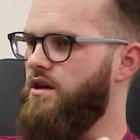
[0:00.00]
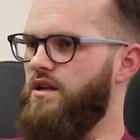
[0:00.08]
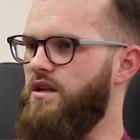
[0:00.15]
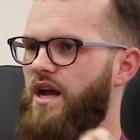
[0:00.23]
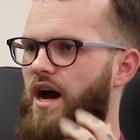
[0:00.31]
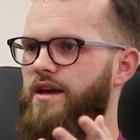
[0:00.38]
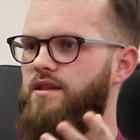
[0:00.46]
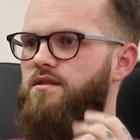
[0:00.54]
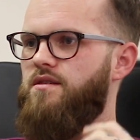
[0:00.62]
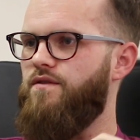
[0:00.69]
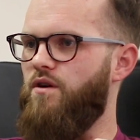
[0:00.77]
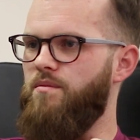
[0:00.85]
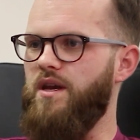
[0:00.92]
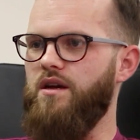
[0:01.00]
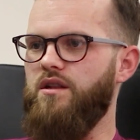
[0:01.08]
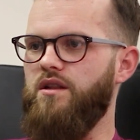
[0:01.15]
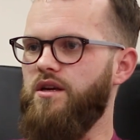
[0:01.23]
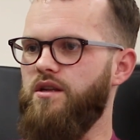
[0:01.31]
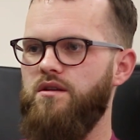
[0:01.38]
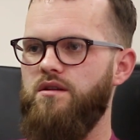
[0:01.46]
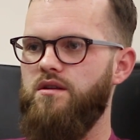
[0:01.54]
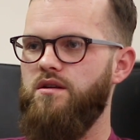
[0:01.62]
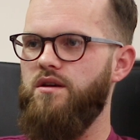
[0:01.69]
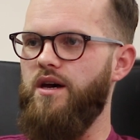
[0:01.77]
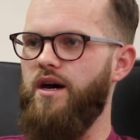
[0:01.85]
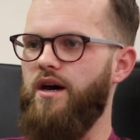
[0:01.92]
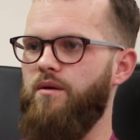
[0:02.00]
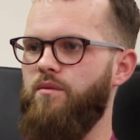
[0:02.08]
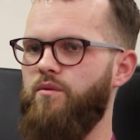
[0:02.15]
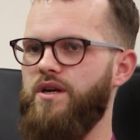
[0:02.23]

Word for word: knights from england um,